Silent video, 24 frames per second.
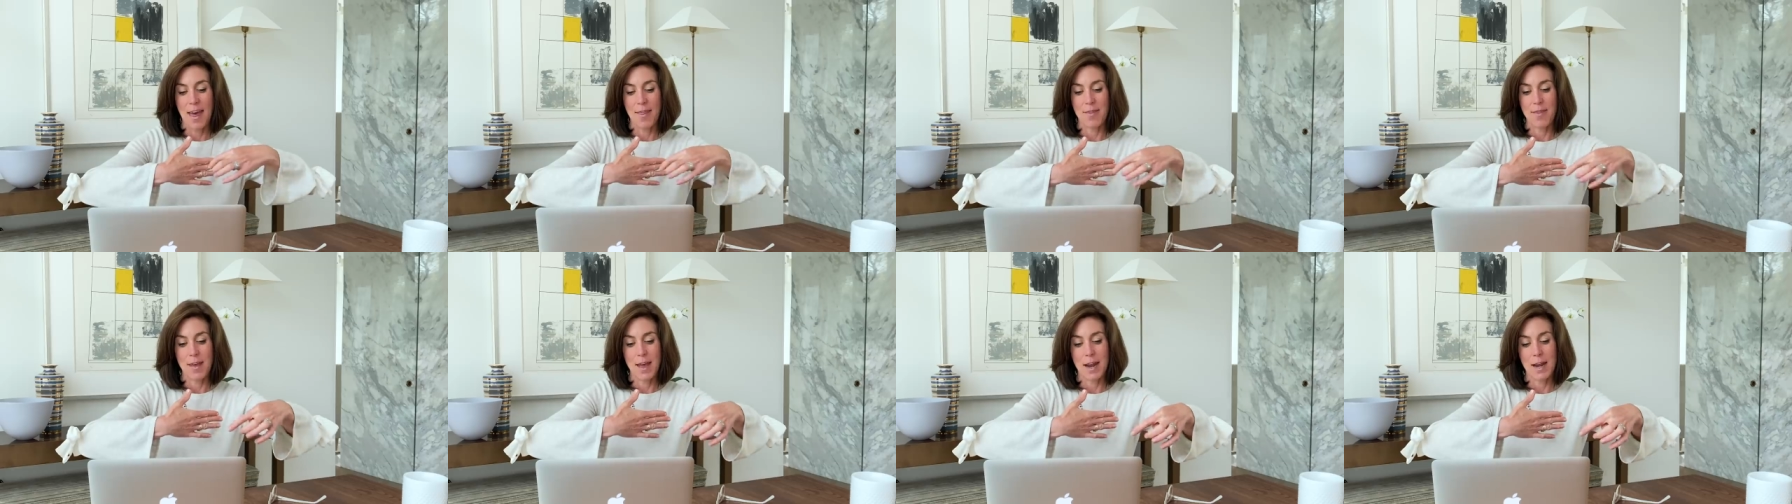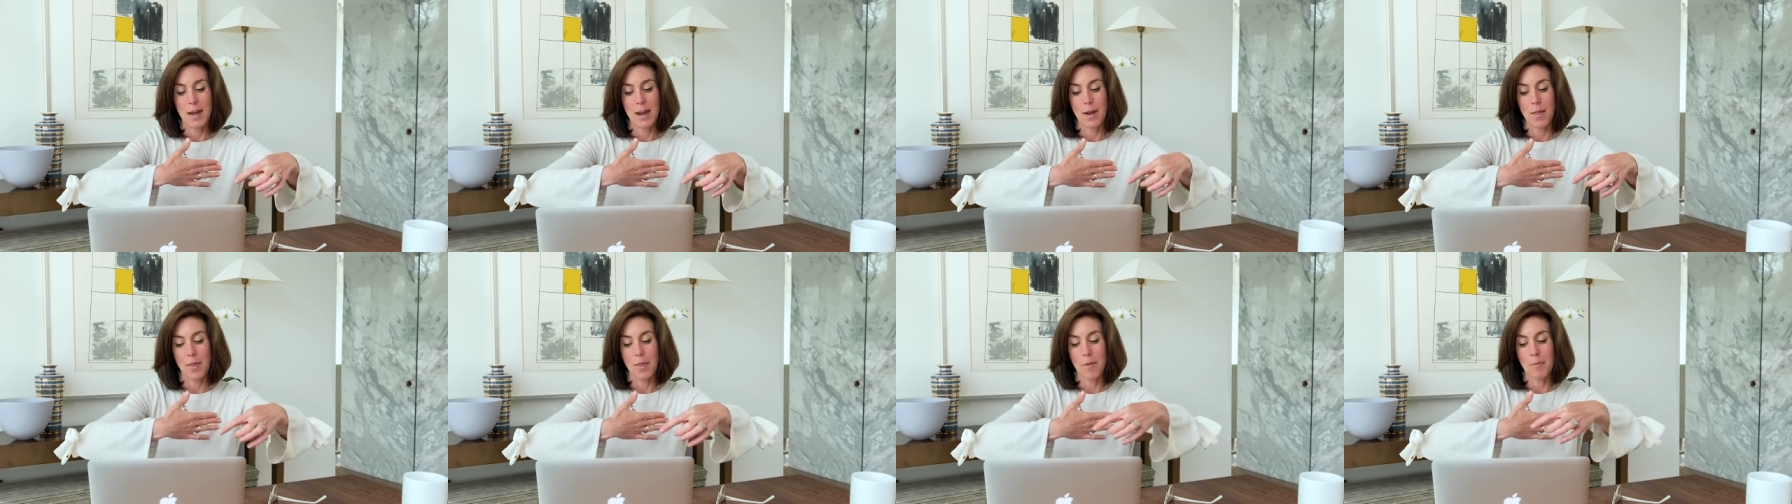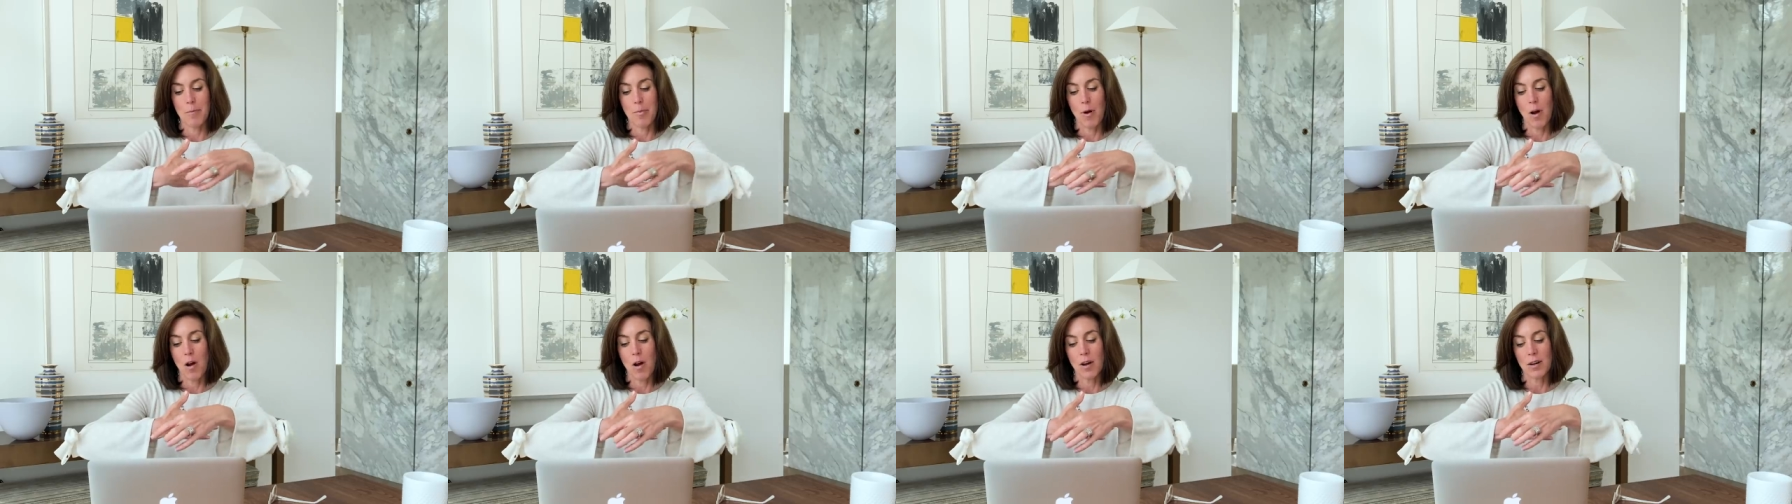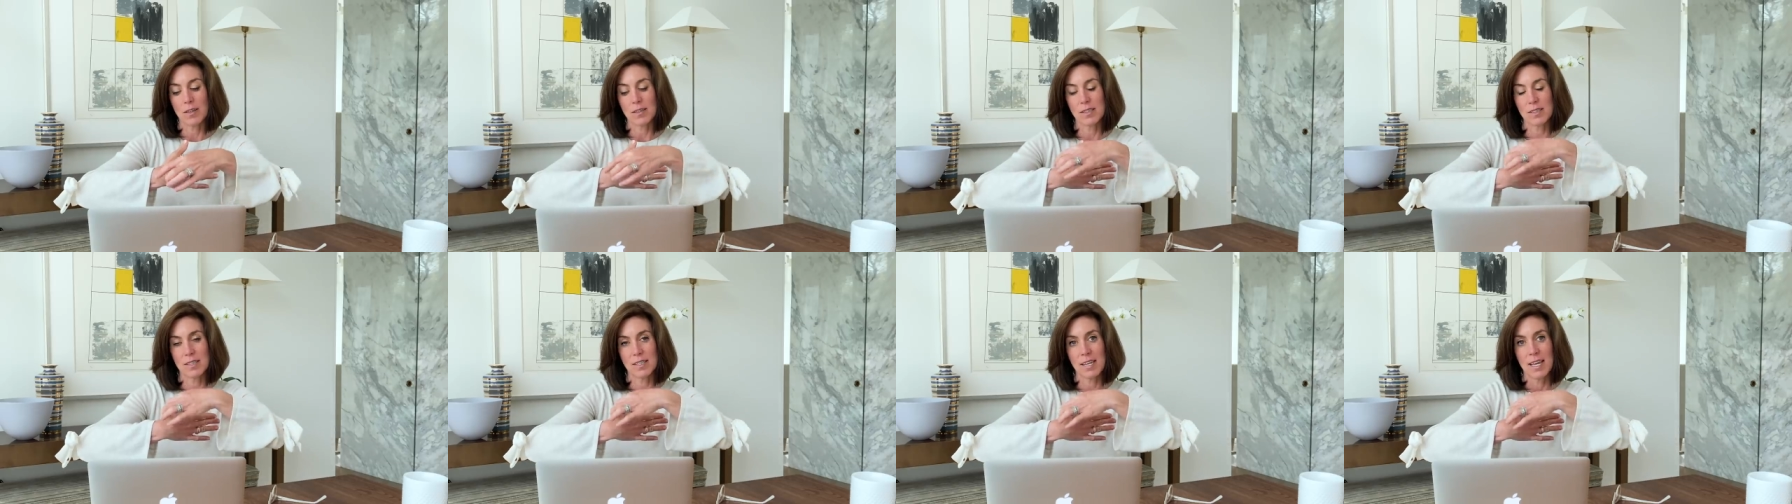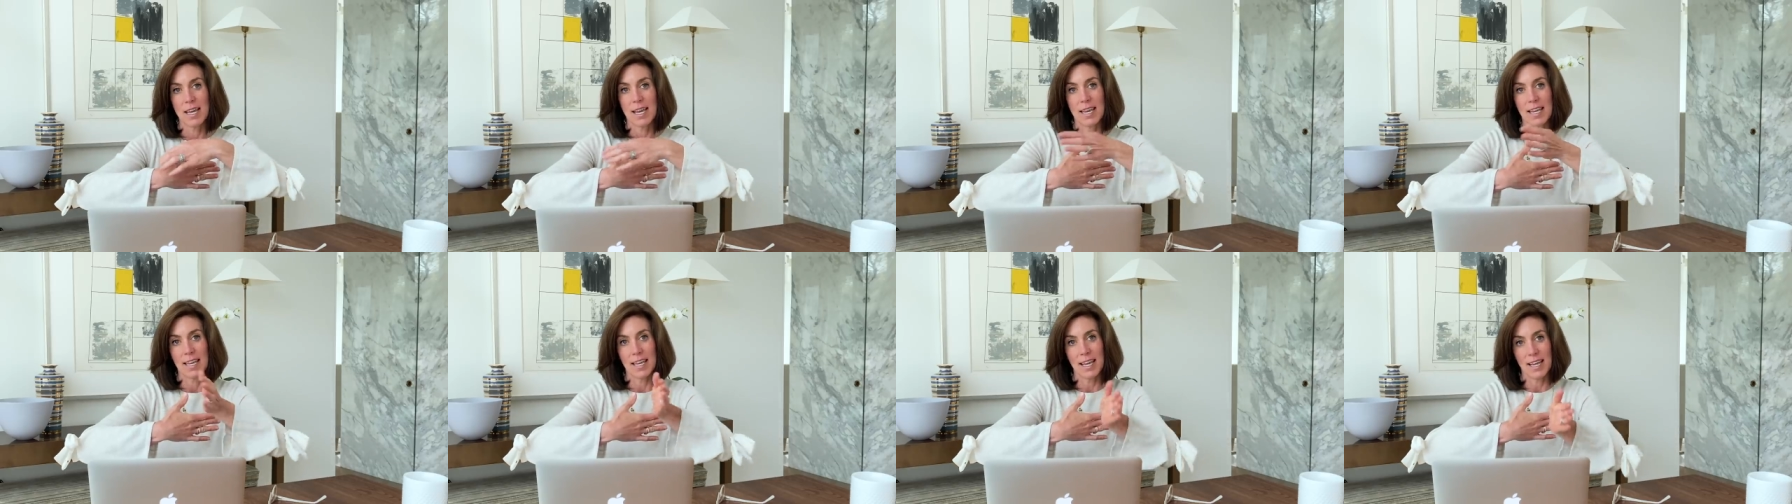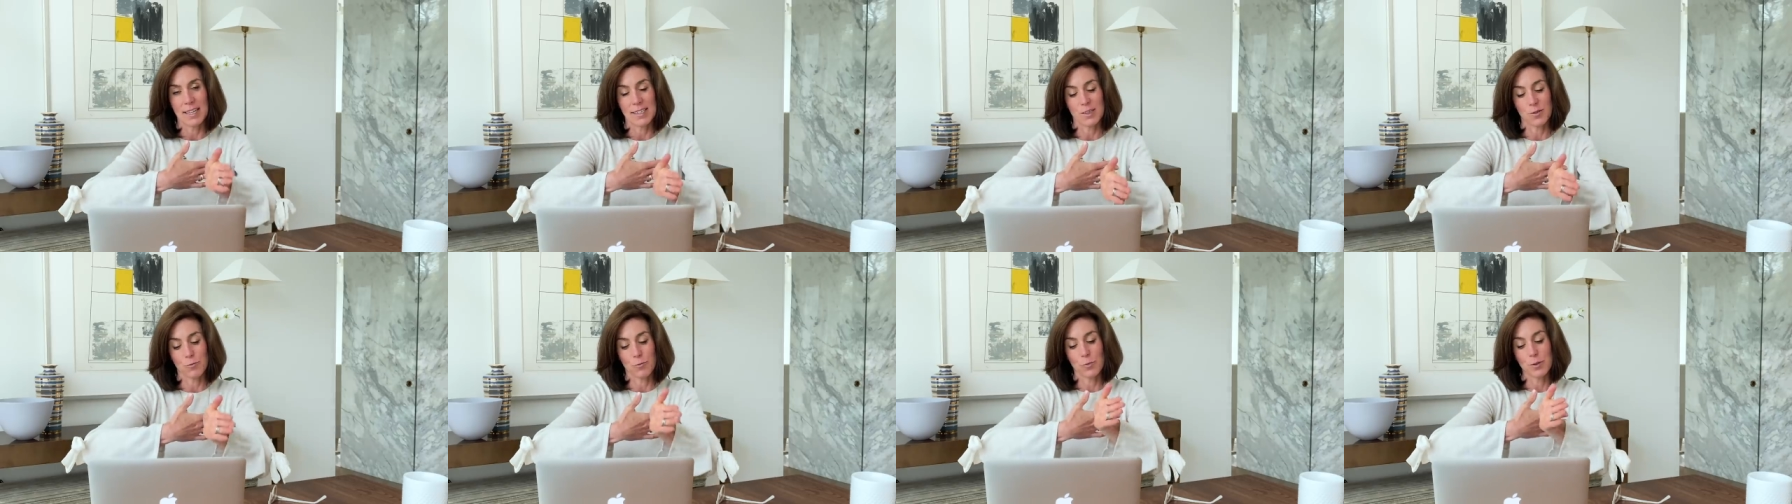and then the box
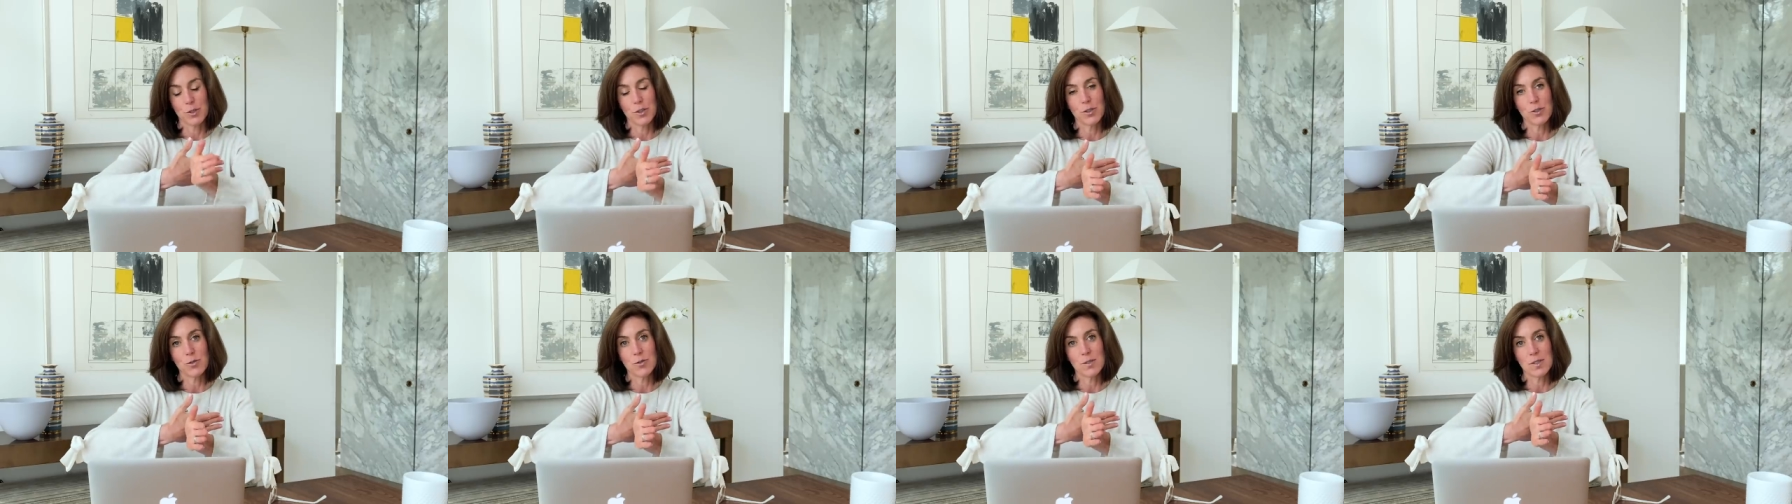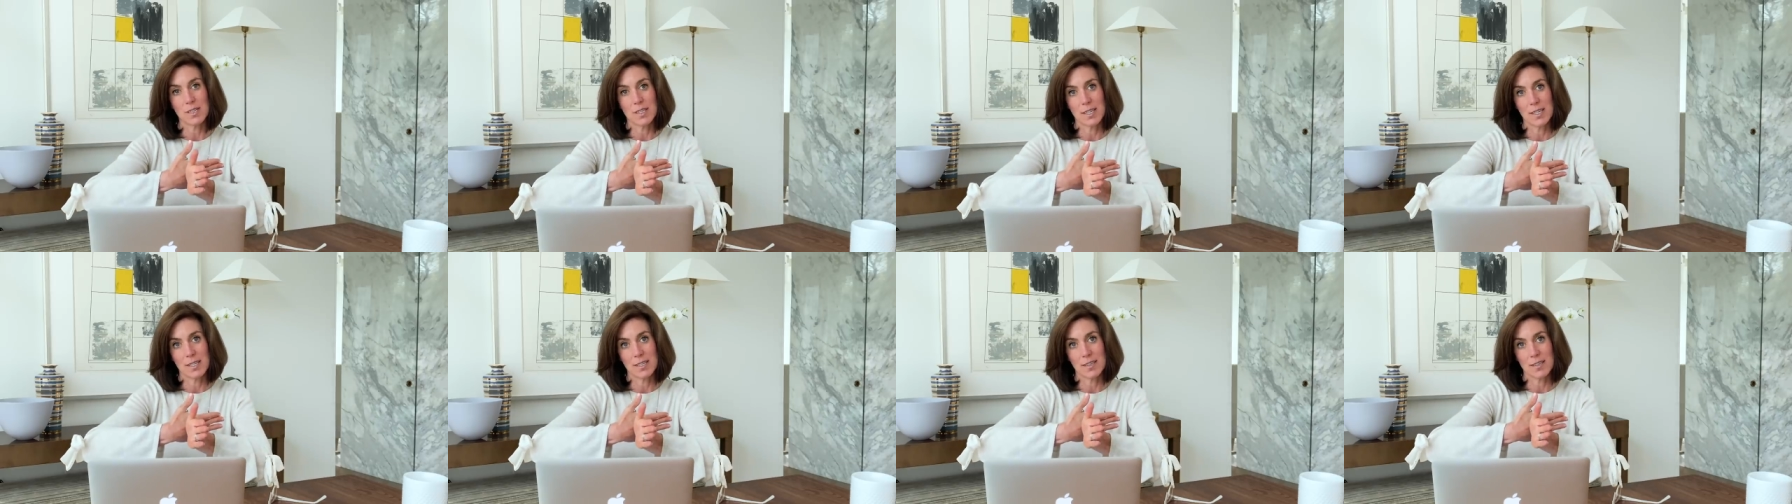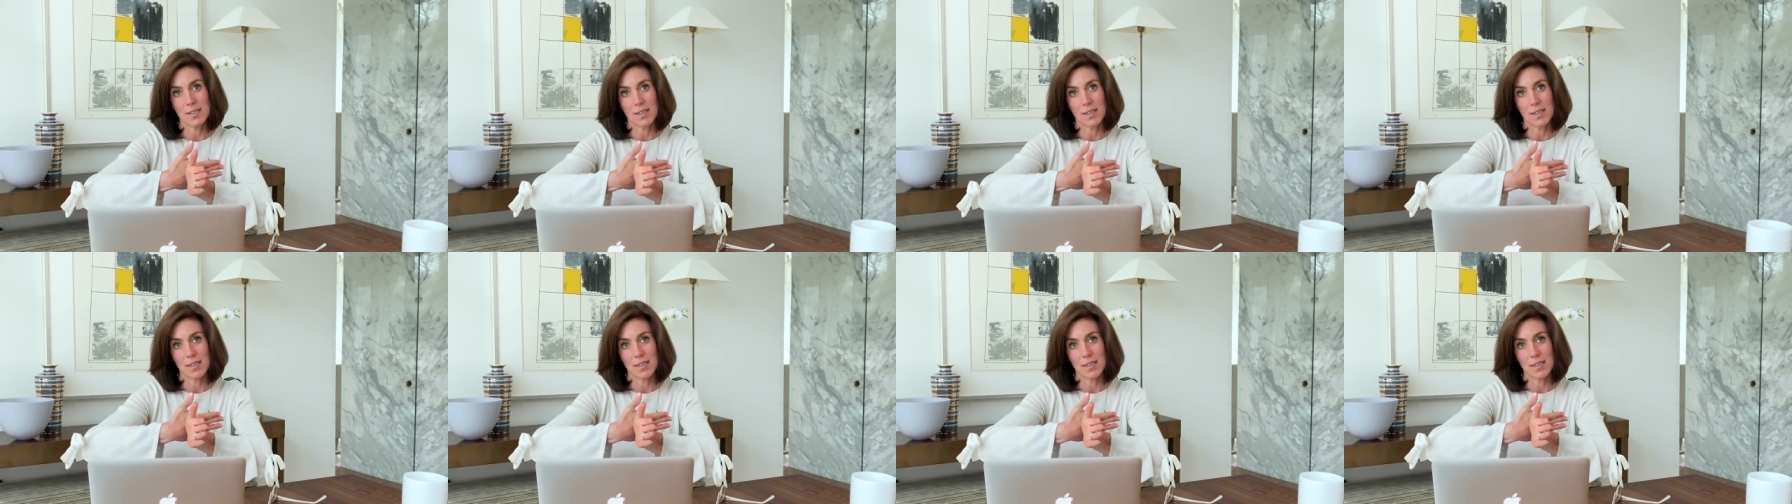gets reduced in